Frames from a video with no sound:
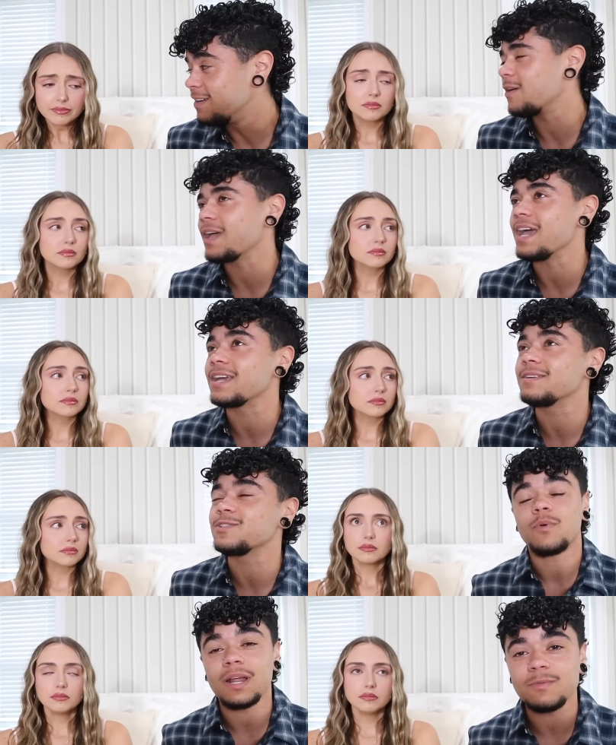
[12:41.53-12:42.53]
Speaker 1: Okay,
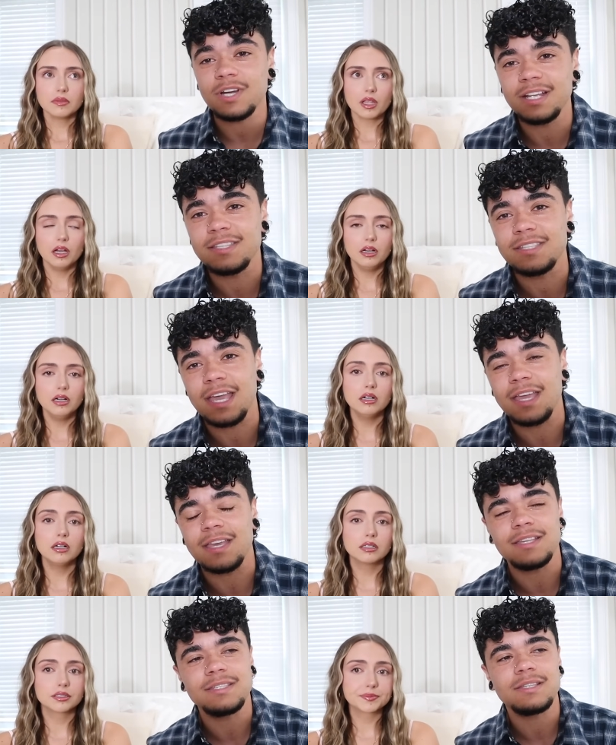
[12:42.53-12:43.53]
what I'm trying to say
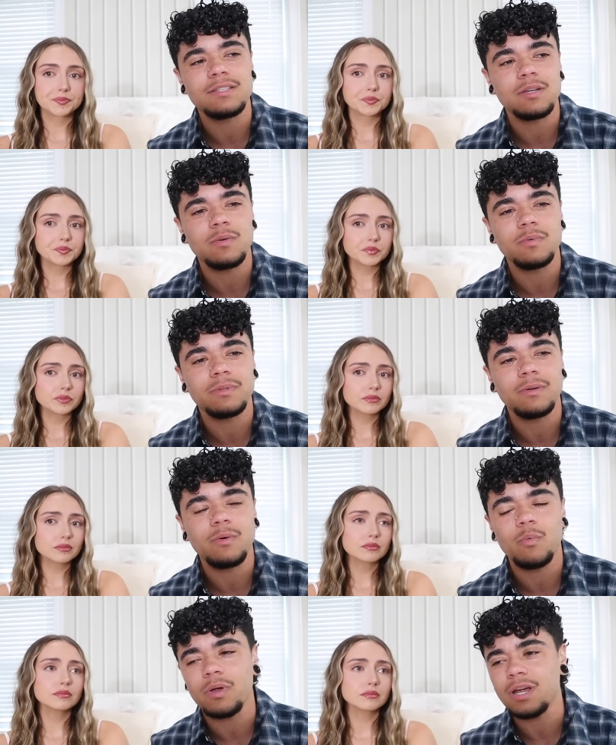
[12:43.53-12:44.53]
is so
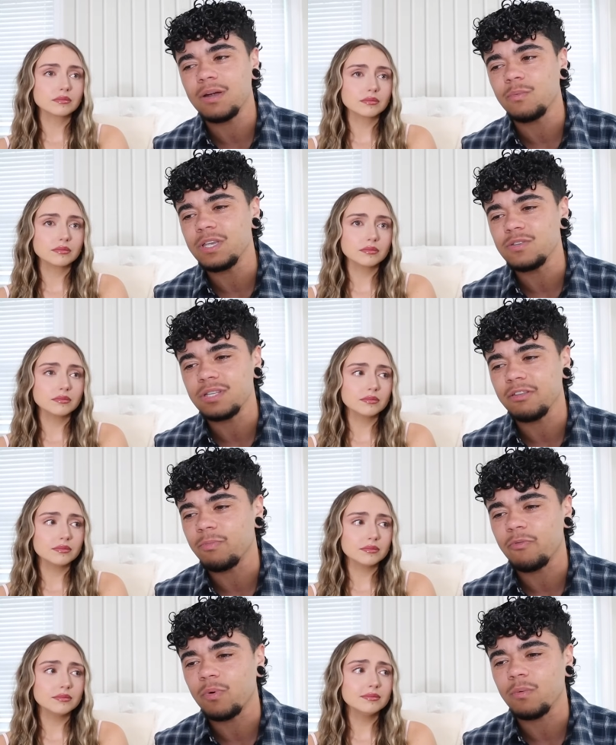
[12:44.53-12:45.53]
where we used to live
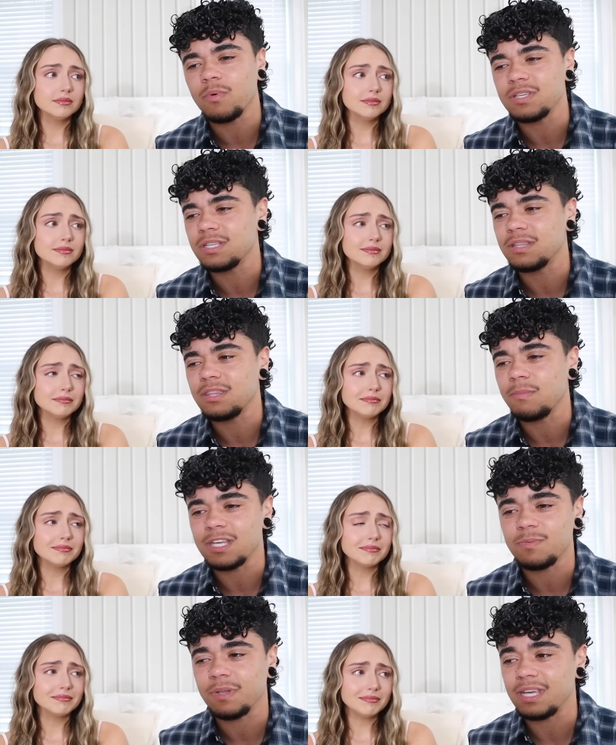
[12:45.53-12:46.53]
before wasn't the
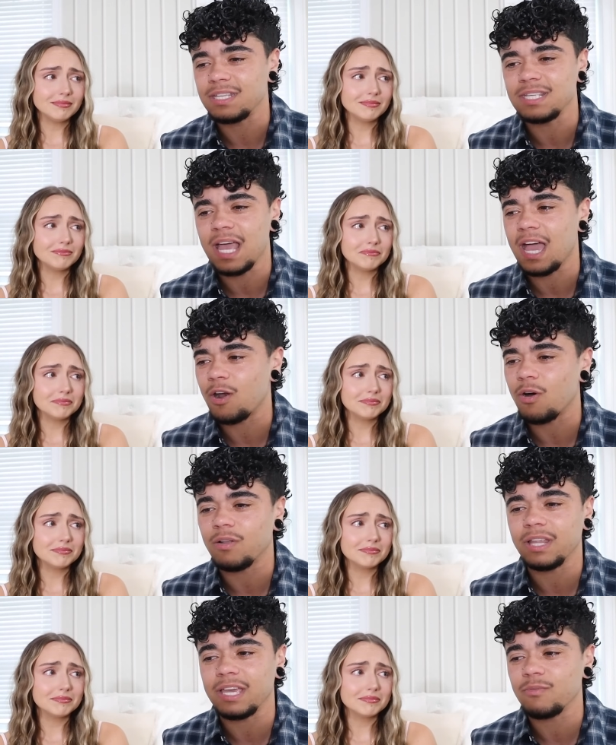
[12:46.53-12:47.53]
best place at
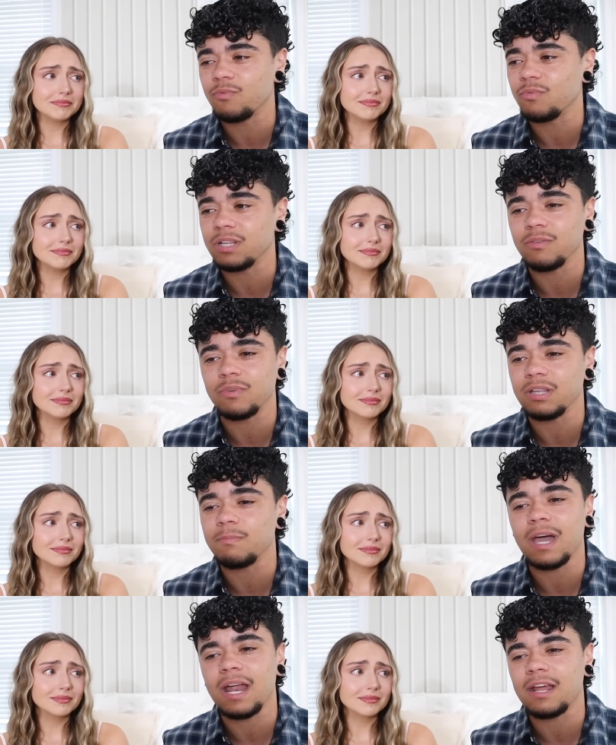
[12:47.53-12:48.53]
all. Like, really, really
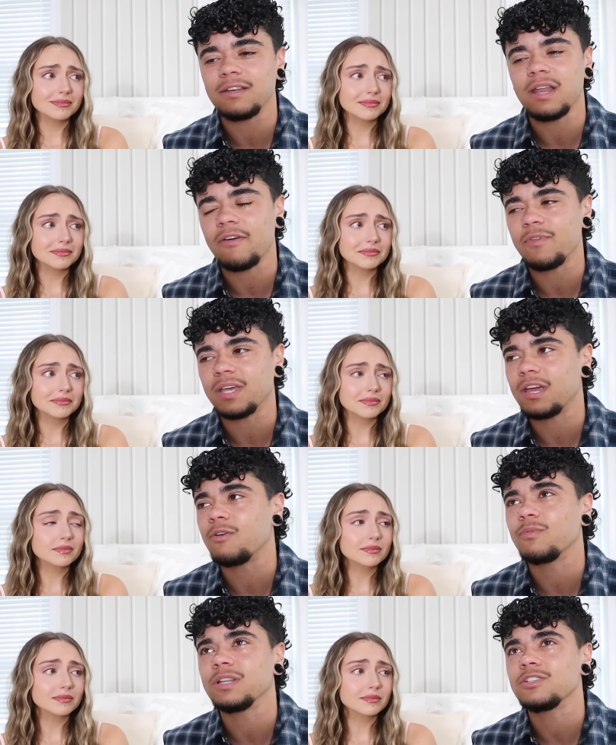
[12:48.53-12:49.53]
bad. I, I feel like I
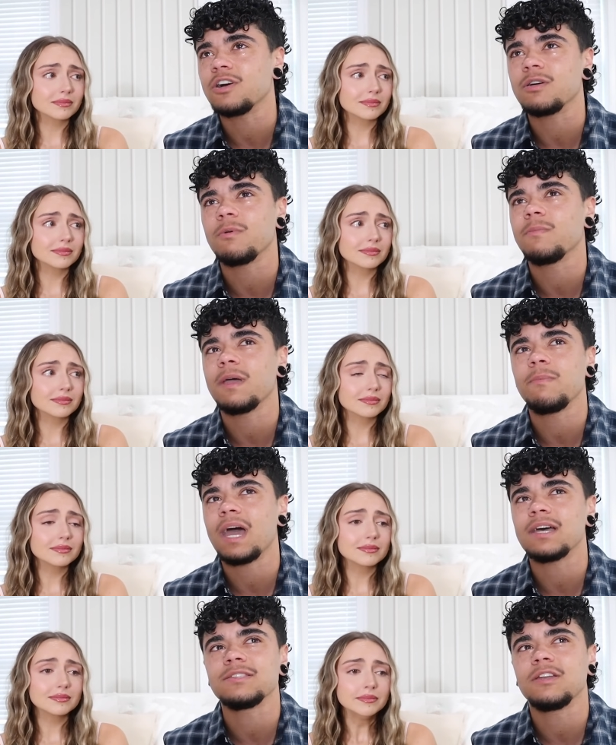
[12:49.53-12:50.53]
don't really talk about my
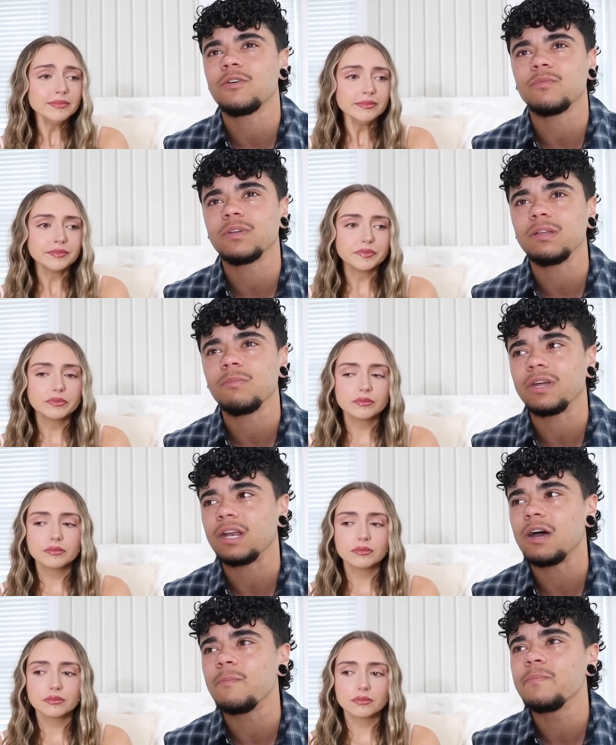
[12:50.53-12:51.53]
past. I don't really bring
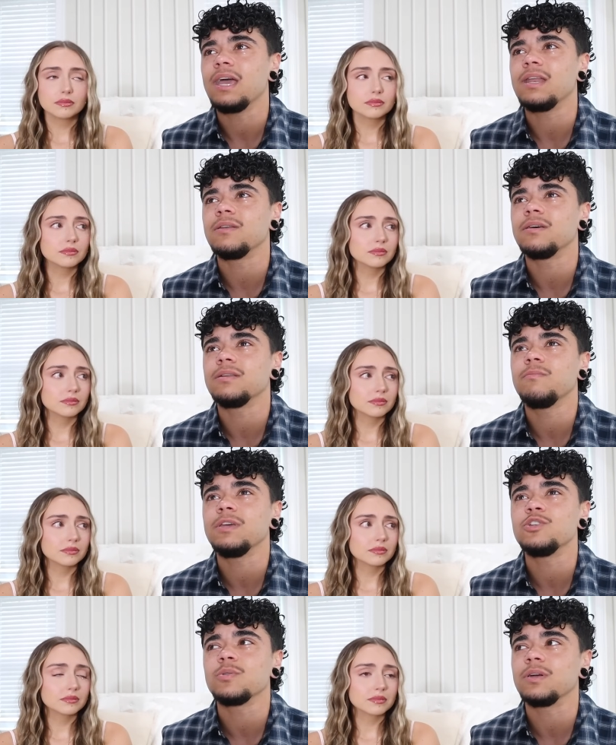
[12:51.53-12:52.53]
it up. And
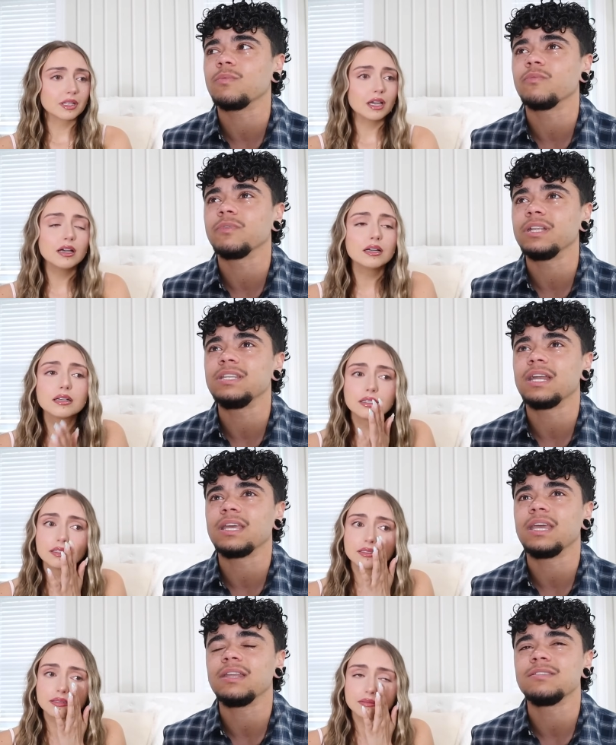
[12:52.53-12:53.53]
me and Julia were really
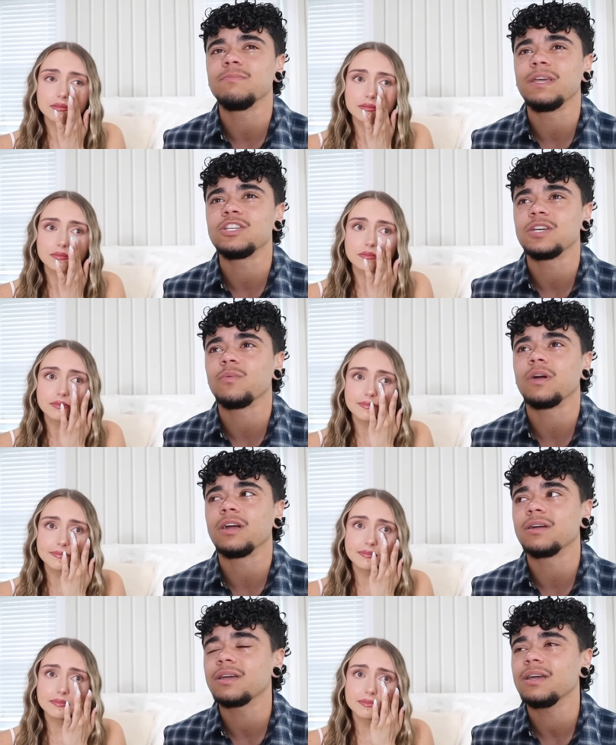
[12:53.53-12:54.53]
dedicated to make shit
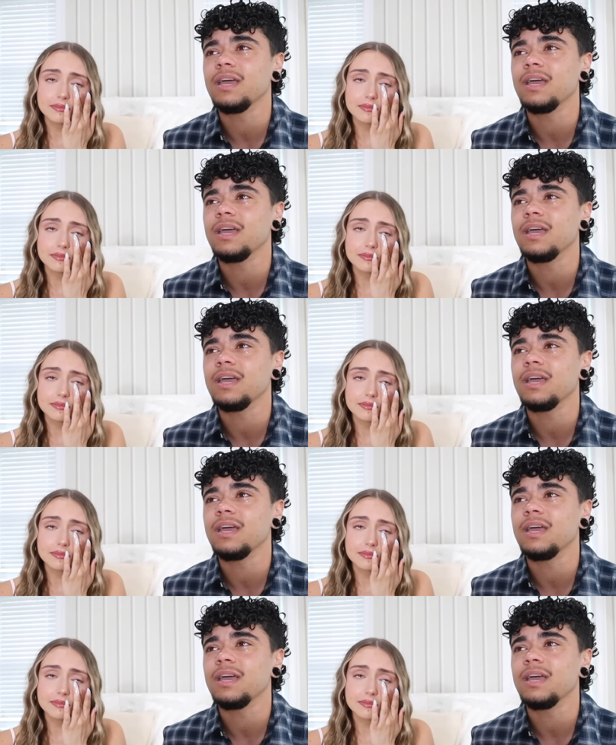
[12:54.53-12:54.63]
work